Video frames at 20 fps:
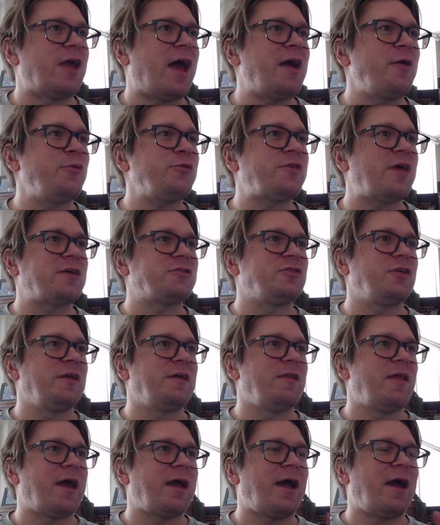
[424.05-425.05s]
I was actually
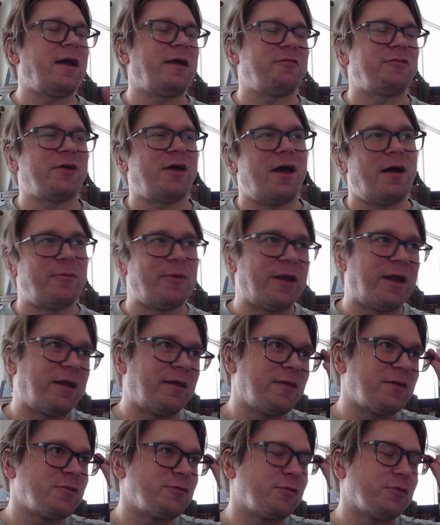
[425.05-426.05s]
like, I have to comment on
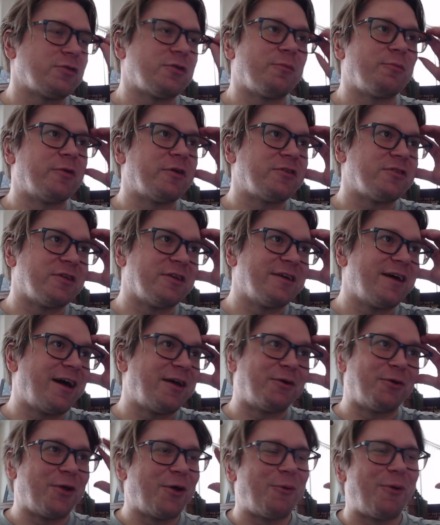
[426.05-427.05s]
this for some reason. I
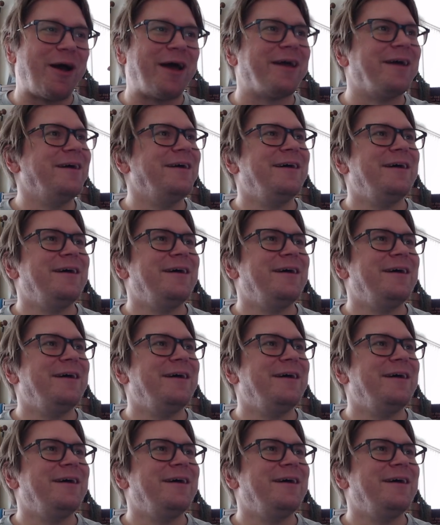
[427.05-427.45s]
don't know why.